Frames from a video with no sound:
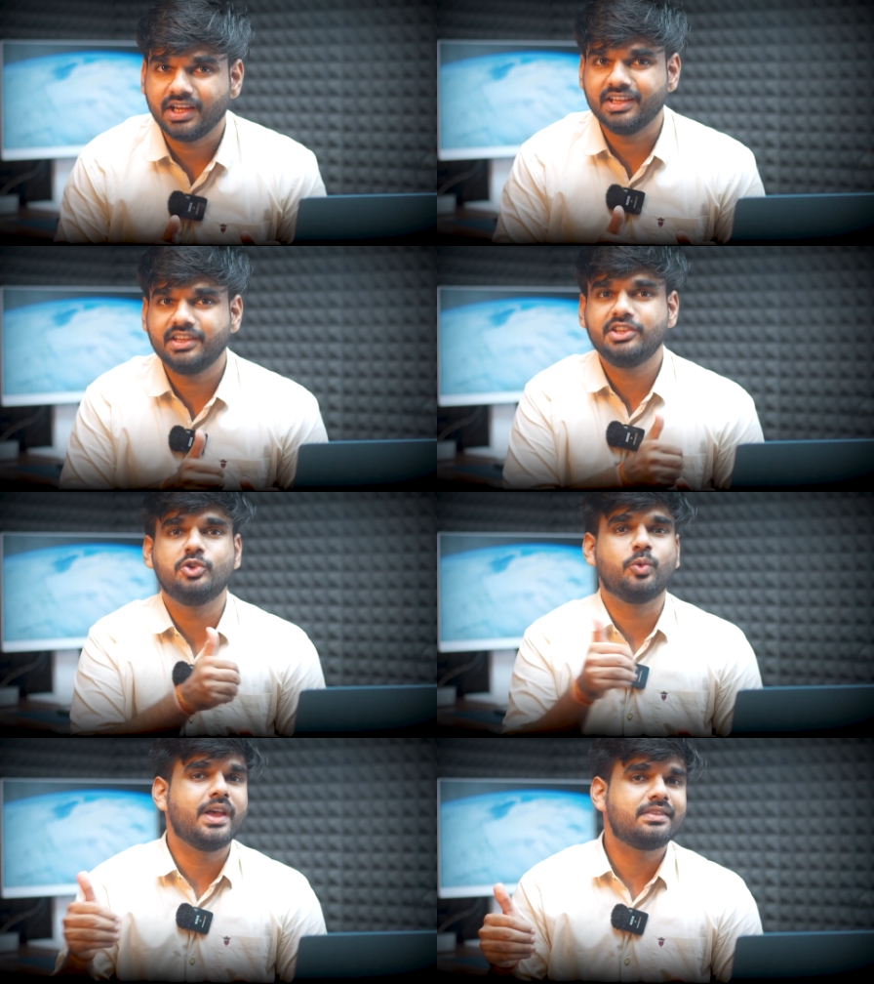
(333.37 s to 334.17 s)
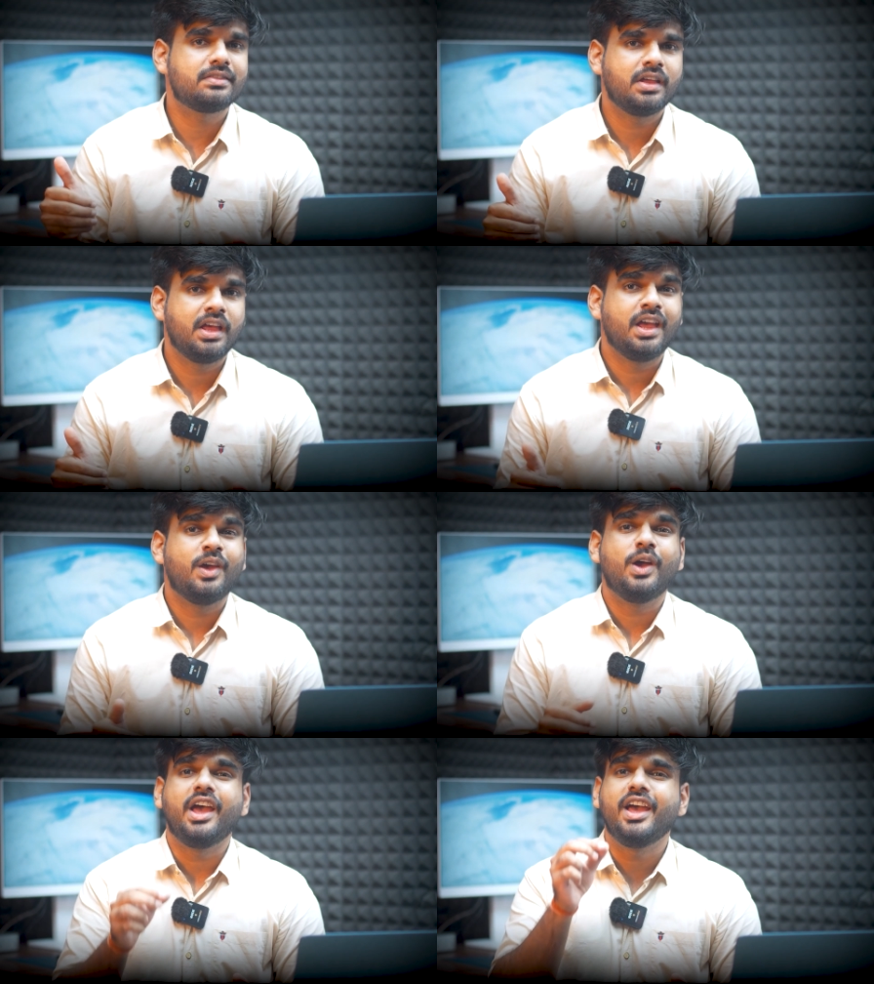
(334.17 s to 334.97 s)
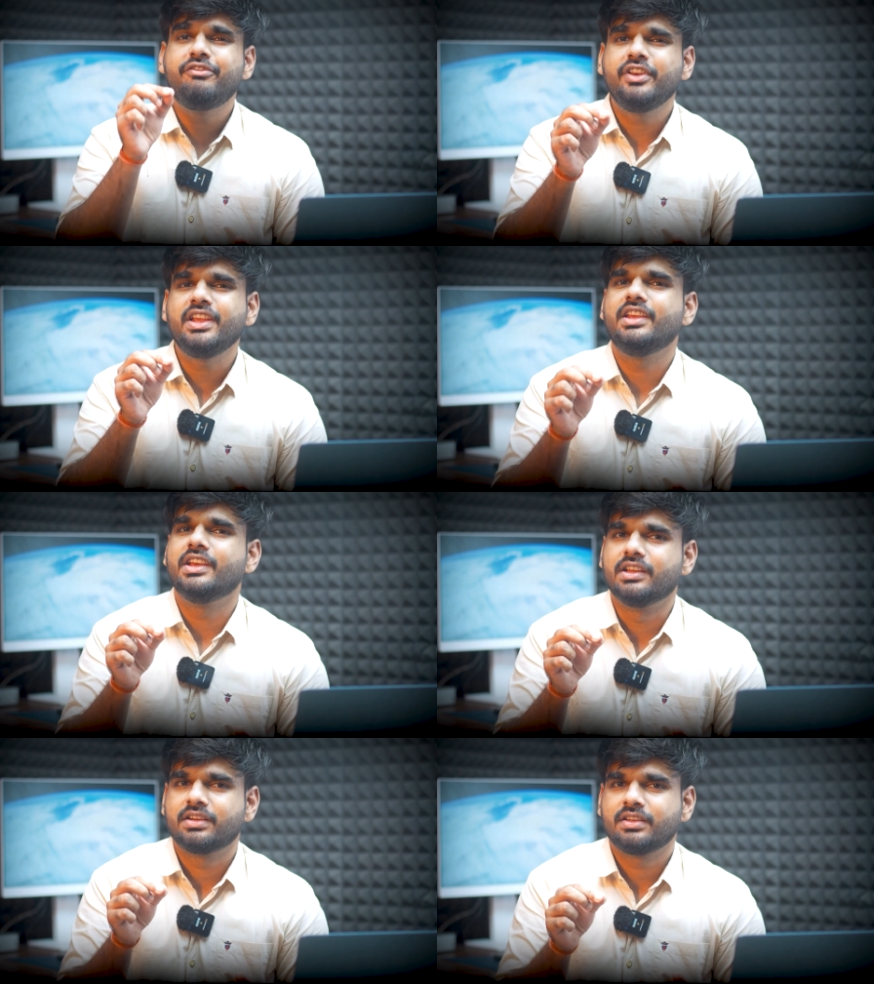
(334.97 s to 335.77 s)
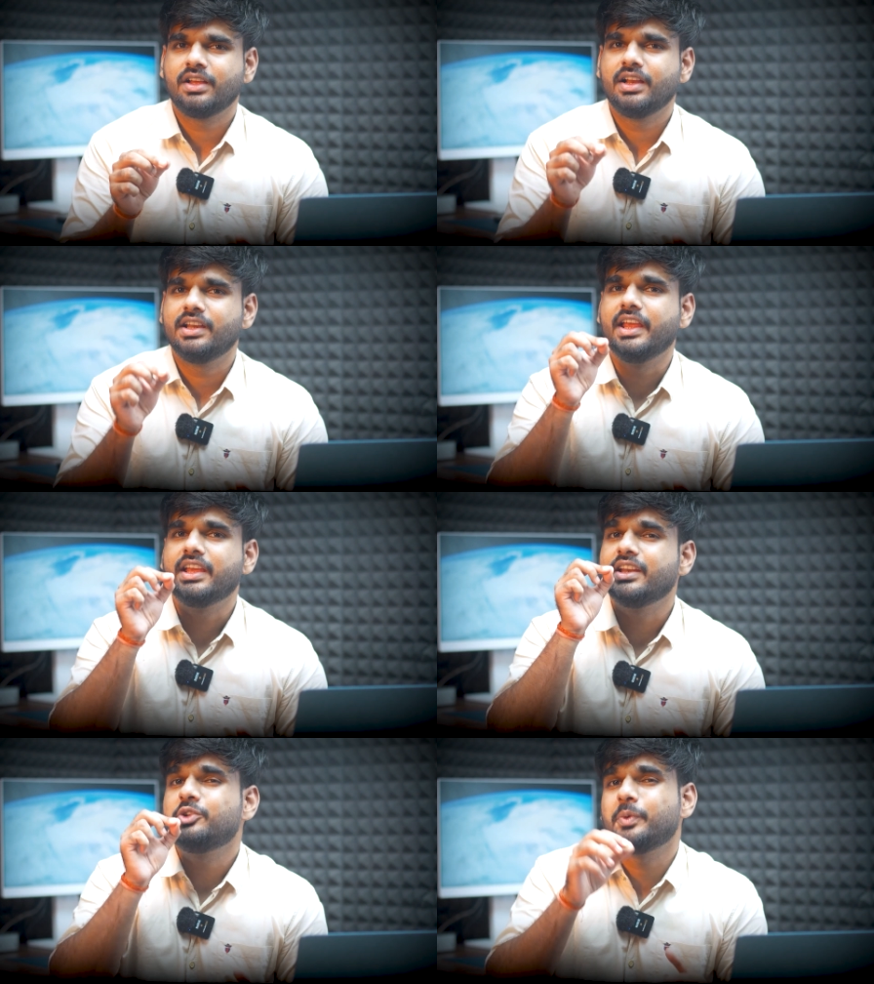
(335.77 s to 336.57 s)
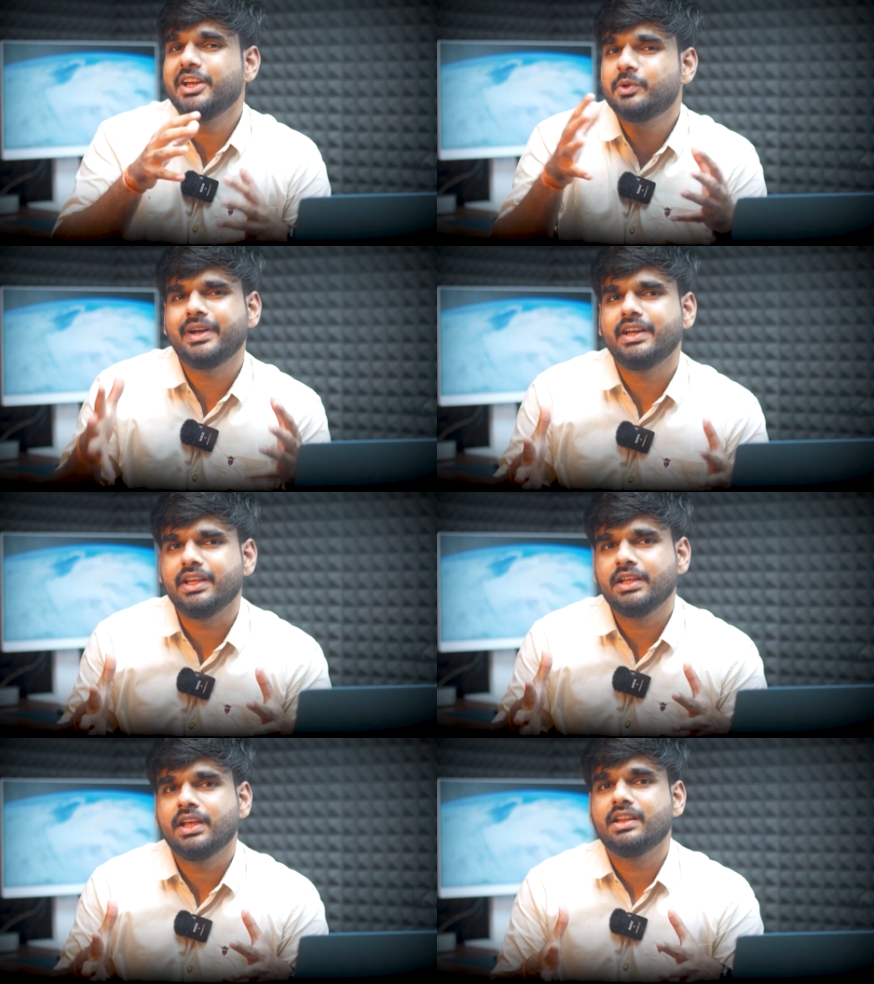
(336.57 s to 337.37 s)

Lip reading: In the US, every year, like in 2020,